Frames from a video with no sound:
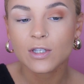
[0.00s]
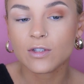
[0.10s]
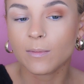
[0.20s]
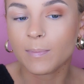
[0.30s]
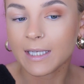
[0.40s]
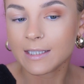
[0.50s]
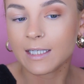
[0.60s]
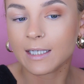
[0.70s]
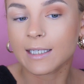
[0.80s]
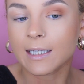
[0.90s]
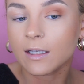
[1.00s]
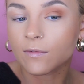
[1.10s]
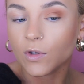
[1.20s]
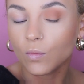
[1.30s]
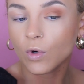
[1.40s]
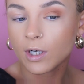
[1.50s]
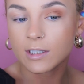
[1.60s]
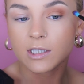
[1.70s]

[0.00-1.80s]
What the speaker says: So basically, if you want it